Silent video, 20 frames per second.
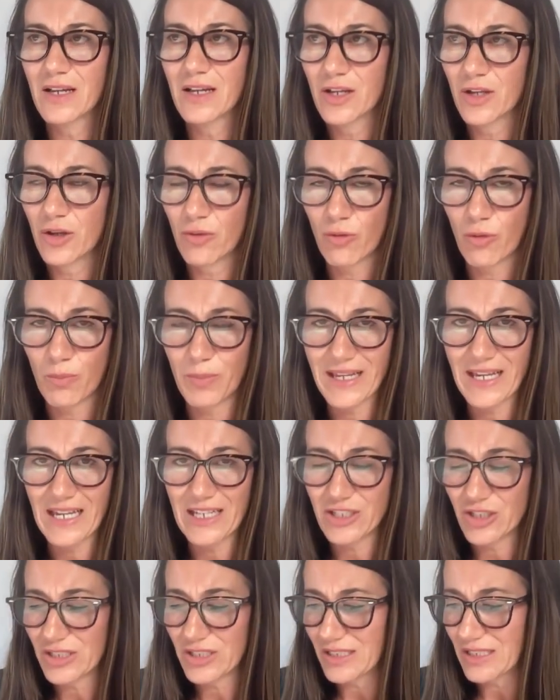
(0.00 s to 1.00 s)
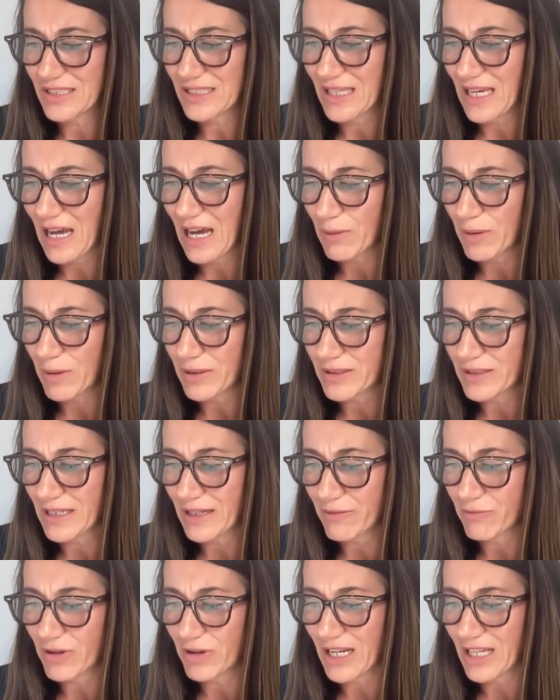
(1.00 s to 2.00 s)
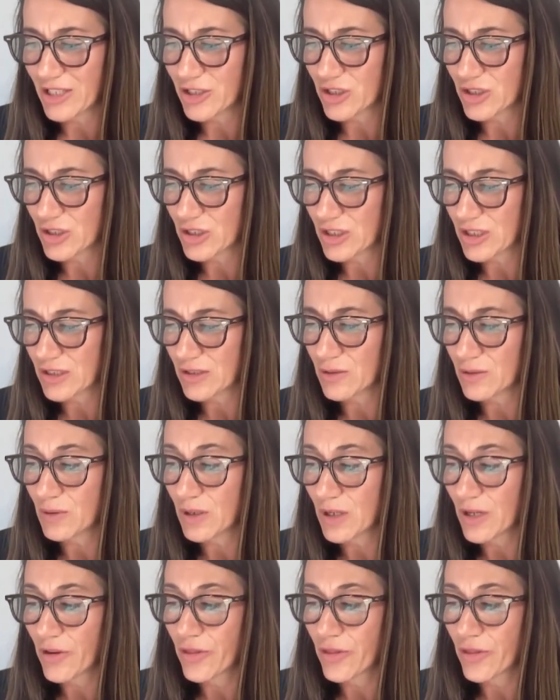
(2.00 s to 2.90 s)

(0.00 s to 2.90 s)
your obligations as the applicant in relation to